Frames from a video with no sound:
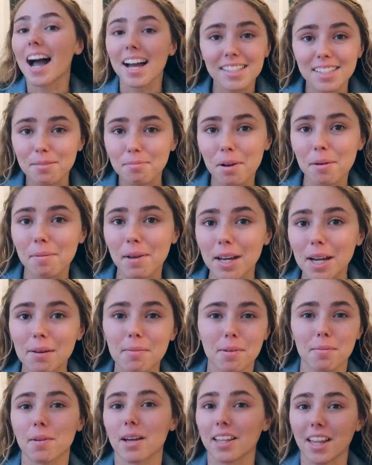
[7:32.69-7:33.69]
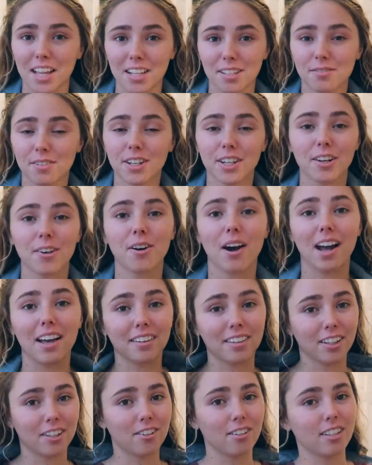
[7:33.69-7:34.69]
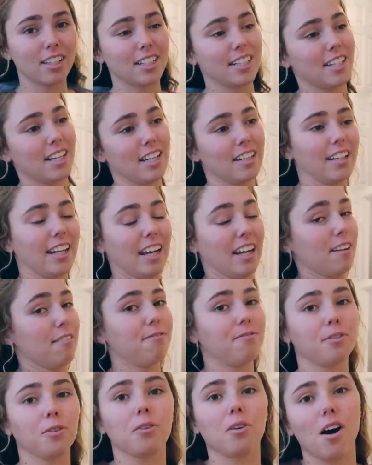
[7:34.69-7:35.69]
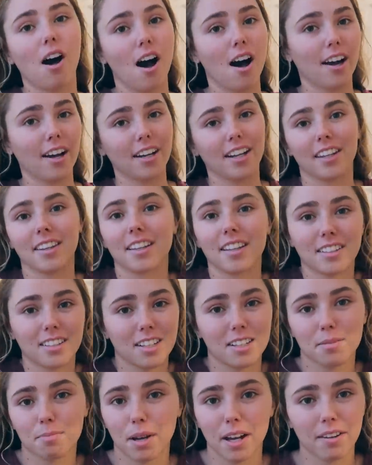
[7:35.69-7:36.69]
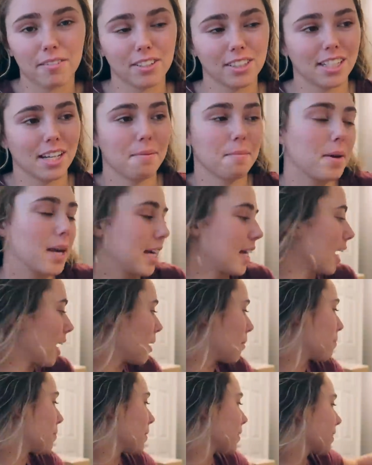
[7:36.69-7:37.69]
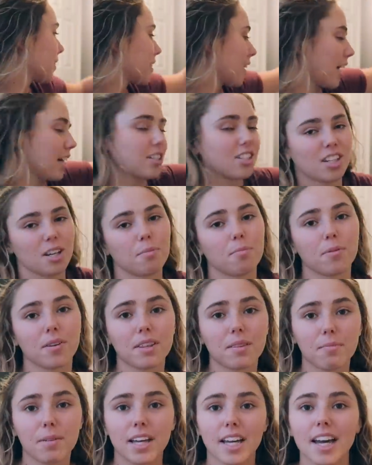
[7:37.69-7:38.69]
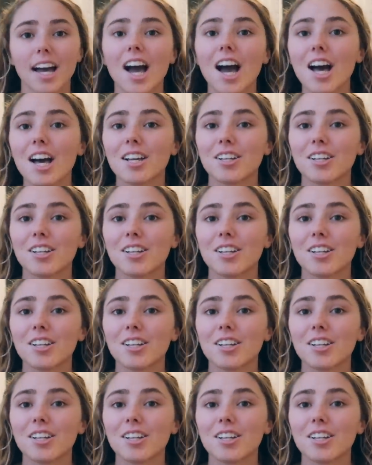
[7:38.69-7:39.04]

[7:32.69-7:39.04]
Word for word: I did my makeup in my last video. I literally did like a full-on, this is my everyday makeup, catch up with me.